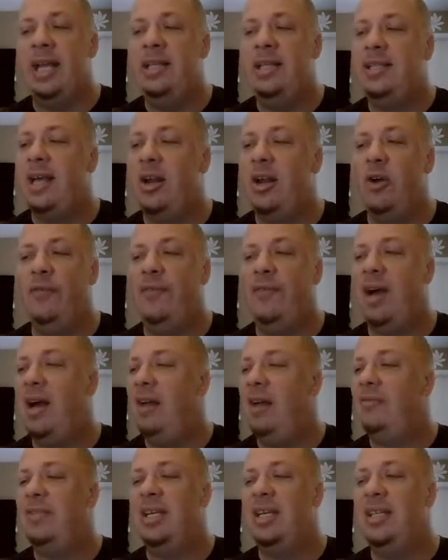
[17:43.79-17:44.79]
10:05,
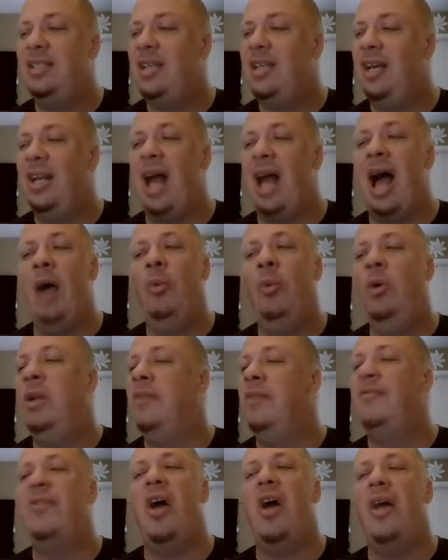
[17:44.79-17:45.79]
10:10, I wouldn't have
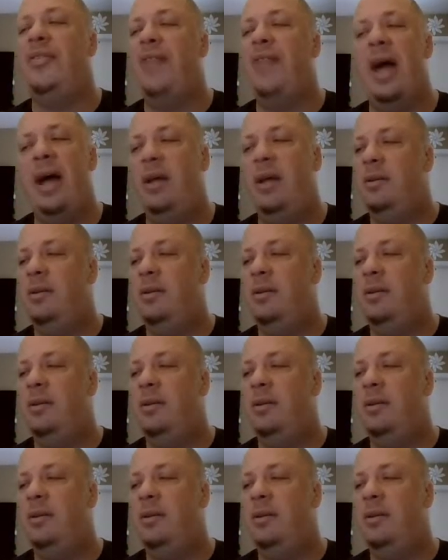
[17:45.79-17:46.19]
thought that.